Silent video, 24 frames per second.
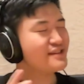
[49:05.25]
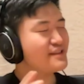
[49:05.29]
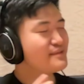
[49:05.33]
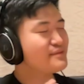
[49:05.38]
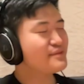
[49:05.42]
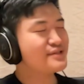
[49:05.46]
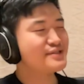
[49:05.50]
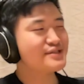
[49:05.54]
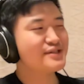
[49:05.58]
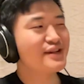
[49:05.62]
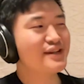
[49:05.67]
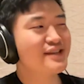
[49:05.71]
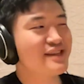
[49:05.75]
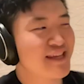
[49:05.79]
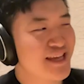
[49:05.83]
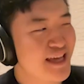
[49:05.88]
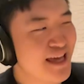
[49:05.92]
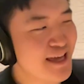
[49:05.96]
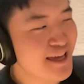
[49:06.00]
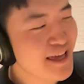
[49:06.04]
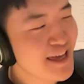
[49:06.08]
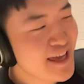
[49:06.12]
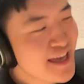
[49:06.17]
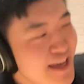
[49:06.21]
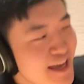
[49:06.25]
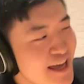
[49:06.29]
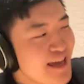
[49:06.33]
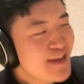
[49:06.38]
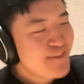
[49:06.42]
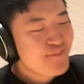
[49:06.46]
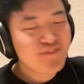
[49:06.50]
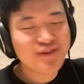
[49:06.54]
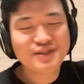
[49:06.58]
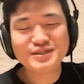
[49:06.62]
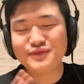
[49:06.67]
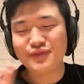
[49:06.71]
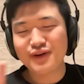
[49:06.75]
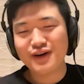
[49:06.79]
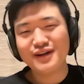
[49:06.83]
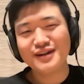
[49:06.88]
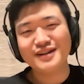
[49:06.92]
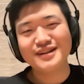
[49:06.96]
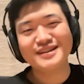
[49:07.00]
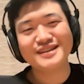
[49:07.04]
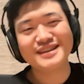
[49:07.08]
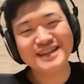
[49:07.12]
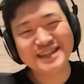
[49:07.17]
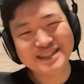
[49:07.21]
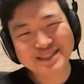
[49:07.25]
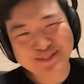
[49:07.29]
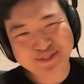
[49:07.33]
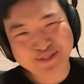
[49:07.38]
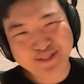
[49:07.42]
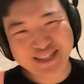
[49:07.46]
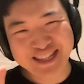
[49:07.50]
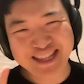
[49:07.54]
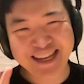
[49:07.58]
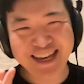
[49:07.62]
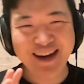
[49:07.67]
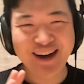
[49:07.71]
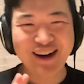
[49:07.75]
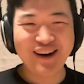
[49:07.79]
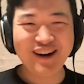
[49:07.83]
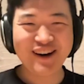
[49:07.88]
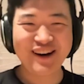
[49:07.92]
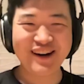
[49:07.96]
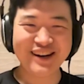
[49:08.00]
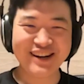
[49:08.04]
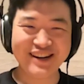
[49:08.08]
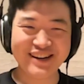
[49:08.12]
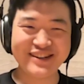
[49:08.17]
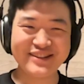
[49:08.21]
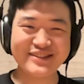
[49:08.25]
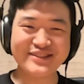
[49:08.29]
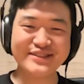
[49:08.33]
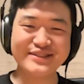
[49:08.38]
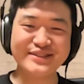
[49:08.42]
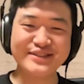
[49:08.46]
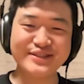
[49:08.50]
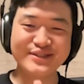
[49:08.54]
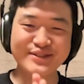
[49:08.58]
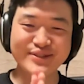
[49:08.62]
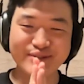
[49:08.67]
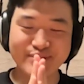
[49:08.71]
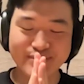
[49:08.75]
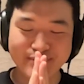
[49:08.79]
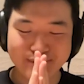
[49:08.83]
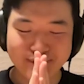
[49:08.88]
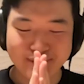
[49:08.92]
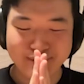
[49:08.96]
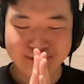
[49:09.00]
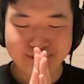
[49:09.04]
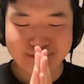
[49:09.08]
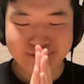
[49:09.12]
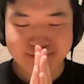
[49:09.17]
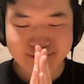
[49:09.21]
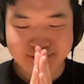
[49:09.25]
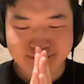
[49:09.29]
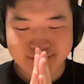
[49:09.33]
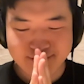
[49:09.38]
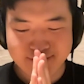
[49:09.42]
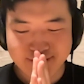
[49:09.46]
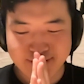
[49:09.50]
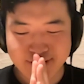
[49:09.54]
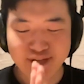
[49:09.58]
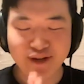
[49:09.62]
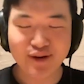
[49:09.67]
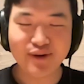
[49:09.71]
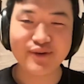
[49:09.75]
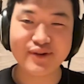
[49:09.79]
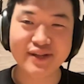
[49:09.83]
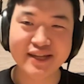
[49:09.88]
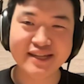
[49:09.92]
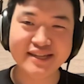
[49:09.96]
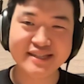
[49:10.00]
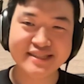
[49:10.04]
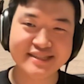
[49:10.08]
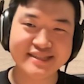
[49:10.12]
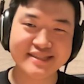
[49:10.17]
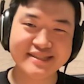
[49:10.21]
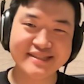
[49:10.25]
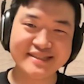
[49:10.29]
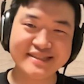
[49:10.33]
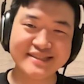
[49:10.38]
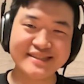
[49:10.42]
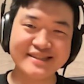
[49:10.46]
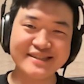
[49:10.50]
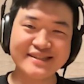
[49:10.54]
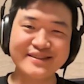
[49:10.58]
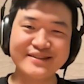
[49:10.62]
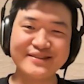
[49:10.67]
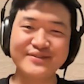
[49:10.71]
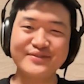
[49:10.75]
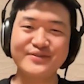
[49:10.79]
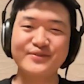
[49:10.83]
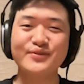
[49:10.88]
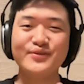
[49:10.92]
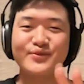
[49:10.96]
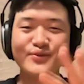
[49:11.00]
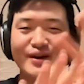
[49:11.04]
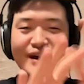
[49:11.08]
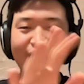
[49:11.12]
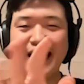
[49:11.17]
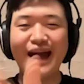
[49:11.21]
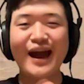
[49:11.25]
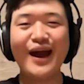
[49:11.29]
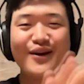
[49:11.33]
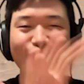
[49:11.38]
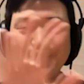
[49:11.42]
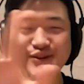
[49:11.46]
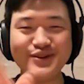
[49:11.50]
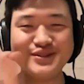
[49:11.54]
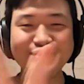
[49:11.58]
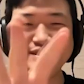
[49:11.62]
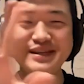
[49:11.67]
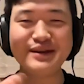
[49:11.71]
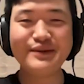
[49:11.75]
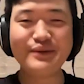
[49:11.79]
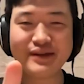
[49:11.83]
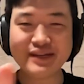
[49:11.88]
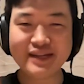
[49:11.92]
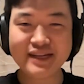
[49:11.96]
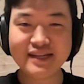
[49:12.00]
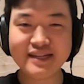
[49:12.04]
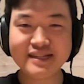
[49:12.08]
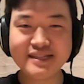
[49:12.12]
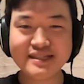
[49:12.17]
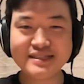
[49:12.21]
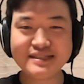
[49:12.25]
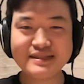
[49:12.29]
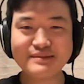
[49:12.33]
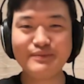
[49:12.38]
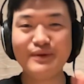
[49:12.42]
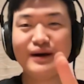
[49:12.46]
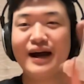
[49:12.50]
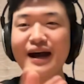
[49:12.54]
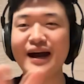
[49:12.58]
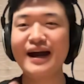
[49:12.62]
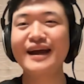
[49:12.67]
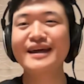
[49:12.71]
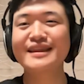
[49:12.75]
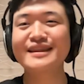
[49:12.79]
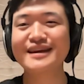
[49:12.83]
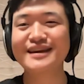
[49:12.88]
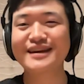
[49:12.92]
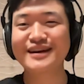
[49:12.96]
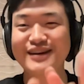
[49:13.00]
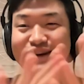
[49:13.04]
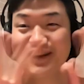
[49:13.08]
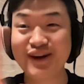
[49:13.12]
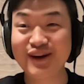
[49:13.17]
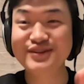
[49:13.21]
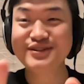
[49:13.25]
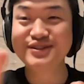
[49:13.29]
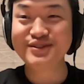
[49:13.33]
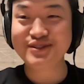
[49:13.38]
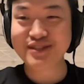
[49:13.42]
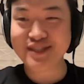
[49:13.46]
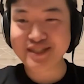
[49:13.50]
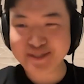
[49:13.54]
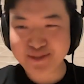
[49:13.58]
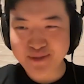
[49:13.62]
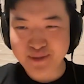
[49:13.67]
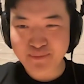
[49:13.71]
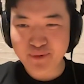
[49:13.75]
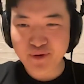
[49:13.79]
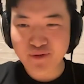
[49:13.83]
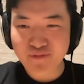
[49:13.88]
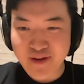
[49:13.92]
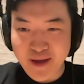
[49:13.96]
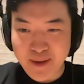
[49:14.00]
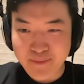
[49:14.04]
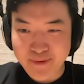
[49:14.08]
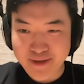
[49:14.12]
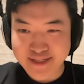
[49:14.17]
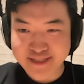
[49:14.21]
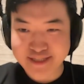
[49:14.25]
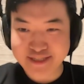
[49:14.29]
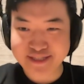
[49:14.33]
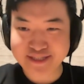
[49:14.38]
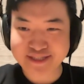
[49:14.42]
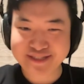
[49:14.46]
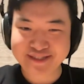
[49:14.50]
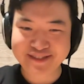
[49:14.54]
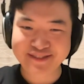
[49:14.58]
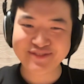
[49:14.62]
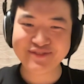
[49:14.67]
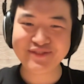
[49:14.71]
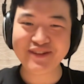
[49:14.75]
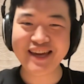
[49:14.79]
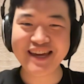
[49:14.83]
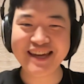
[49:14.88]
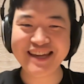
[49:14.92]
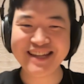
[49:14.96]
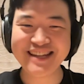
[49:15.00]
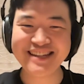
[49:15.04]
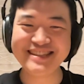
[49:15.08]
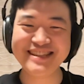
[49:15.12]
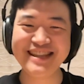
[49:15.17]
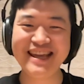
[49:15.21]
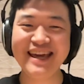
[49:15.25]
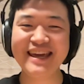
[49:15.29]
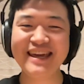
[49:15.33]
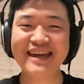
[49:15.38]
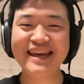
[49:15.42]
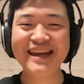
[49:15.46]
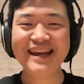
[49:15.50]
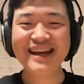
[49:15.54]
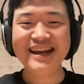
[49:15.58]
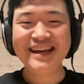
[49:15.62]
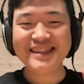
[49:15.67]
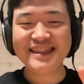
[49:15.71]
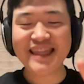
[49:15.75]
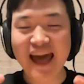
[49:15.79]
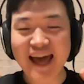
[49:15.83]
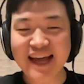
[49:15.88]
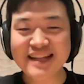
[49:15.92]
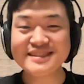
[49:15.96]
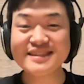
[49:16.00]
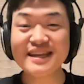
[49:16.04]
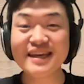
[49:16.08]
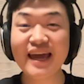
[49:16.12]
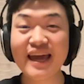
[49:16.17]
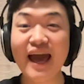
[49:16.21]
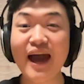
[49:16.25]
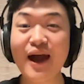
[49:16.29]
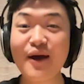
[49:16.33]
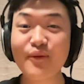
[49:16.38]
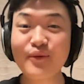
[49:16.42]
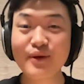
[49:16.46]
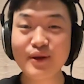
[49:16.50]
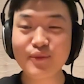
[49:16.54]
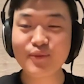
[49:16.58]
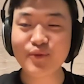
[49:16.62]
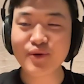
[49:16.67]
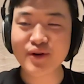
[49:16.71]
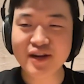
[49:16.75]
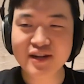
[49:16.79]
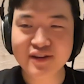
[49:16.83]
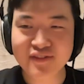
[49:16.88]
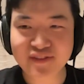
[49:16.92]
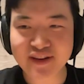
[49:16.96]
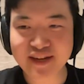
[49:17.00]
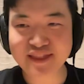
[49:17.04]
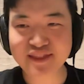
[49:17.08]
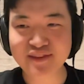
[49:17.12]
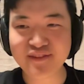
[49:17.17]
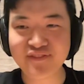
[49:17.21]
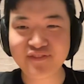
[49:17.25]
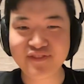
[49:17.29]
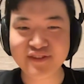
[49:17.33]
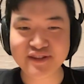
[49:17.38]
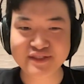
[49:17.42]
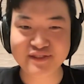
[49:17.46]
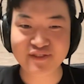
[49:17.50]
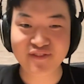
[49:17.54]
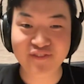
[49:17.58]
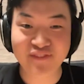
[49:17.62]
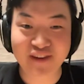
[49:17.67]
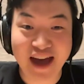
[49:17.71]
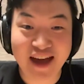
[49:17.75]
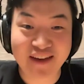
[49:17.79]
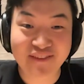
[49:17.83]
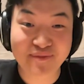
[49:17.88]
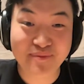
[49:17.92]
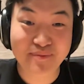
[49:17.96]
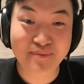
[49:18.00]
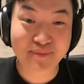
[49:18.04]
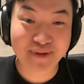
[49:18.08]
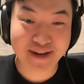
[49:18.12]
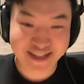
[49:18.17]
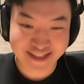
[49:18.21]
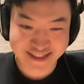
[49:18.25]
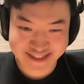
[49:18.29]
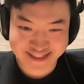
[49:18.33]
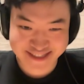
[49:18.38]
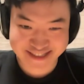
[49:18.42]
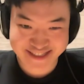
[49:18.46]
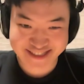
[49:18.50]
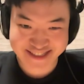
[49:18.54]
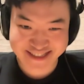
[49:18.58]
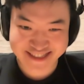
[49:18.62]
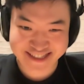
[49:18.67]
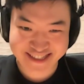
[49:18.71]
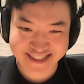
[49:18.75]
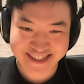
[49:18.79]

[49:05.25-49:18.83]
me try to think. First of all, it's really hard to notice how old someone is behind like a cartoon Discord profile picture, right? And like that's like how we worked like the first 5 months.